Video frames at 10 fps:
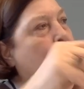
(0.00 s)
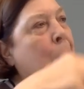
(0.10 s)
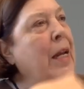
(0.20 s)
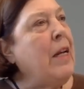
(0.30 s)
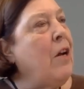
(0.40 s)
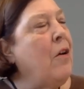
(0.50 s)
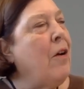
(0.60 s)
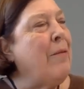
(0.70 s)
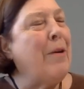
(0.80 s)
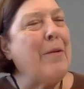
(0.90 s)
We
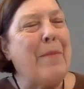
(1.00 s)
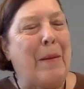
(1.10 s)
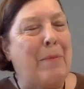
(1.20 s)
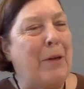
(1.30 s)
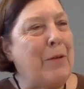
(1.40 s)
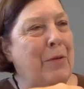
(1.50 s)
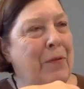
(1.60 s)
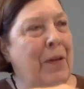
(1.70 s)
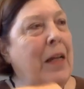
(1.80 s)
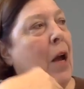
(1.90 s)
don't, and one of my books is
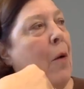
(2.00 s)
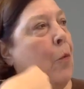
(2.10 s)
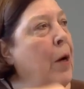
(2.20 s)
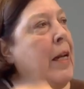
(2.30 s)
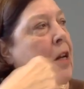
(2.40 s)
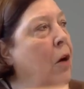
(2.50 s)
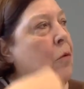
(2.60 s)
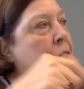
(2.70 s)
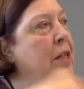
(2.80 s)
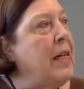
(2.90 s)
funny, we
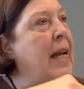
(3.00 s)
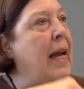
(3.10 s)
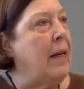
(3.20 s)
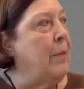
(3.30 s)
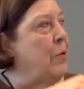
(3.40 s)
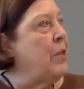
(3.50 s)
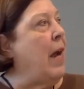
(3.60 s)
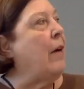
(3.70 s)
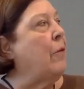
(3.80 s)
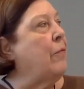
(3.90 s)
don't see animals
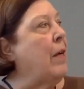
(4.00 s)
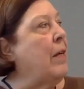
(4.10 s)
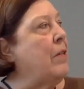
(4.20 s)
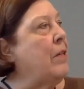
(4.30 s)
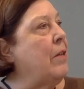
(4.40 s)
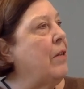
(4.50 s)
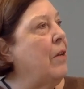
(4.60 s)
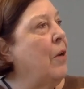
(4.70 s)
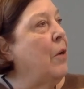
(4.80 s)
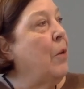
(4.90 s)
sacrificed.
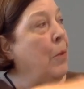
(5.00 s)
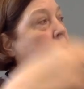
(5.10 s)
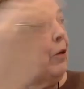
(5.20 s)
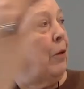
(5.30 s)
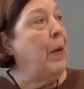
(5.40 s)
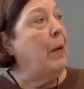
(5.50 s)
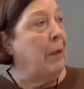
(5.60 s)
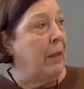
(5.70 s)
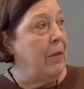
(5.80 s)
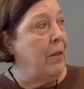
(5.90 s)
We go to
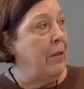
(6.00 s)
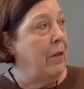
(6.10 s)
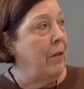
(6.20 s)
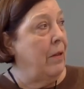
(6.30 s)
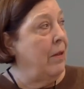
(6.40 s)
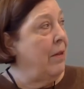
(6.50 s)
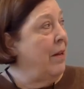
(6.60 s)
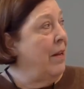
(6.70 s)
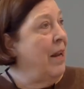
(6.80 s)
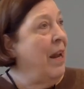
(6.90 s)
Publix.
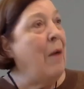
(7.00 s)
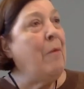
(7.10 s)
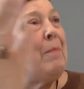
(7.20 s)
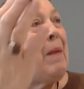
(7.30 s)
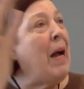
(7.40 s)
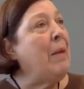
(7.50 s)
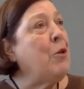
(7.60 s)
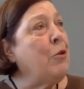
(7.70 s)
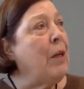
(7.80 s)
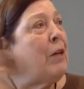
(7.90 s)
Right. And we buy them
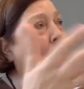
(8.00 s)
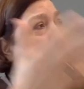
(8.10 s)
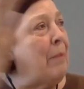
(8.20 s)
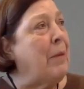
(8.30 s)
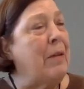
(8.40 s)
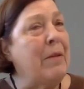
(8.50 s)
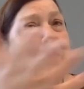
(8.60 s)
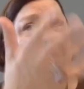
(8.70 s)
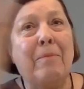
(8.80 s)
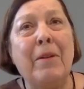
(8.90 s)
shrink wrap
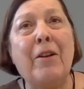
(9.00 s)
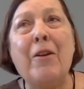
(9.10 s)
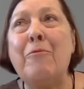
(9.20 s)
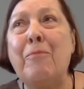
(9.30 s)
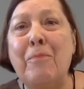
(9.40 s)
and, you know,